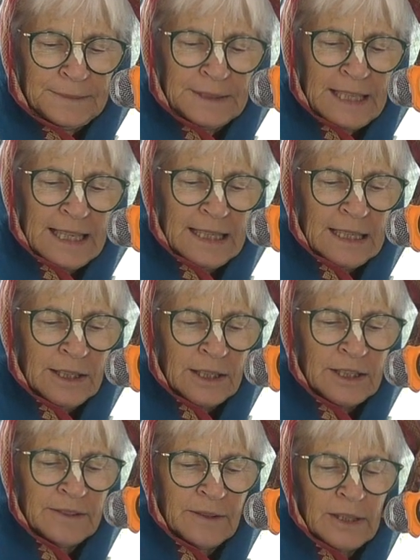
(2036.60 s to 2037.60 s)
then the
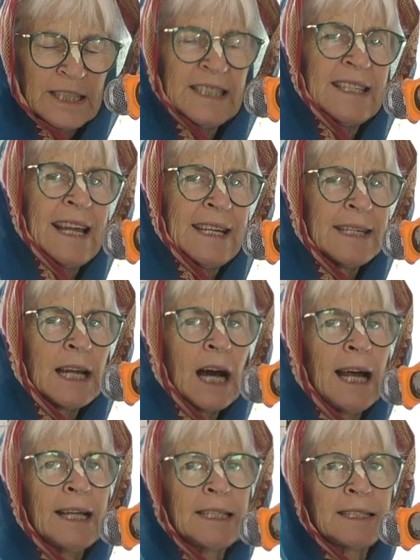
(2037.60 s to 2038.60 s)
devotees that
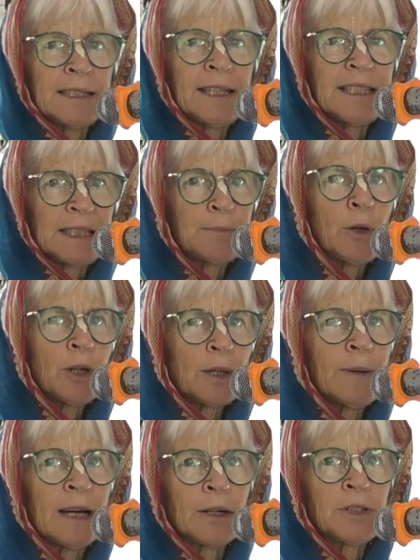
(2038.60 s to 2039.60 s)
night, they spoke
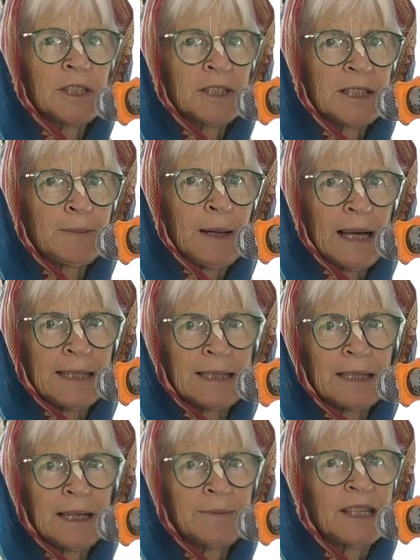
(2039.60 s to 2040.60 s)
about Krishna's
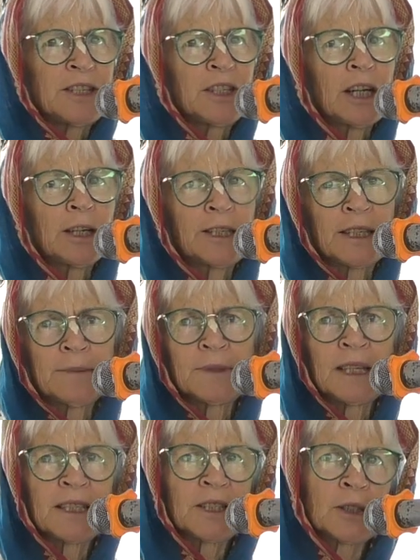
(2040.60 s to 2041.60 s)
pastimes, and Narottama
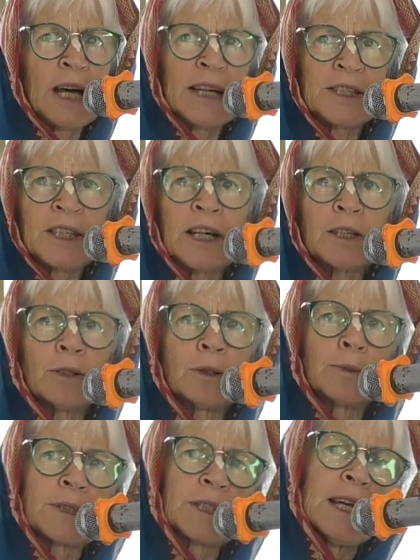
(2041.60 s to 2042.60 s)
Das Thakur
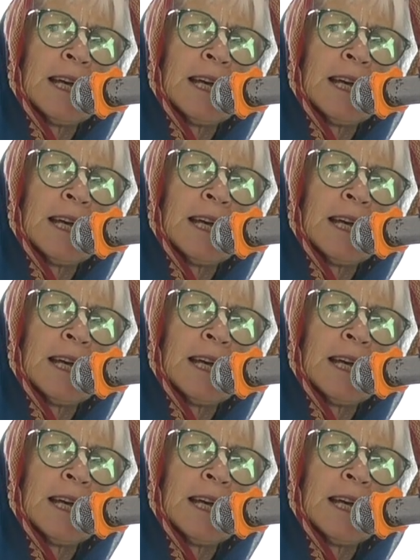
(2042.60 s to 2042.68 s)
was